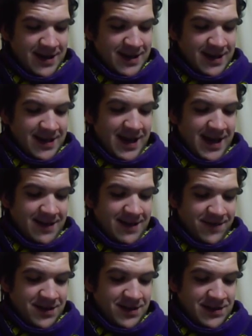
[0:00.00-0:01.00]
You had to
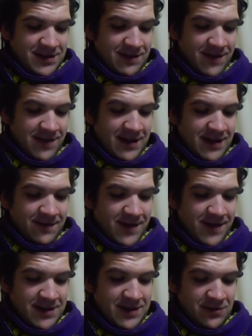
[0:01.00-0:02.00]
fling yourself flat on the
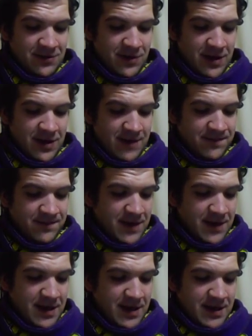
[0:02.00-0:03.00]
face and crawl in.
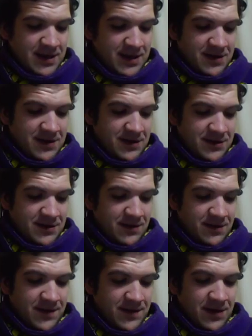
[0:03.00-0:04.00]
You couldn't do it
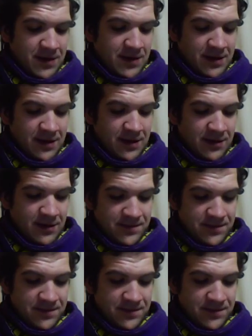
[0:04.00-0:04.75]
very quickly either.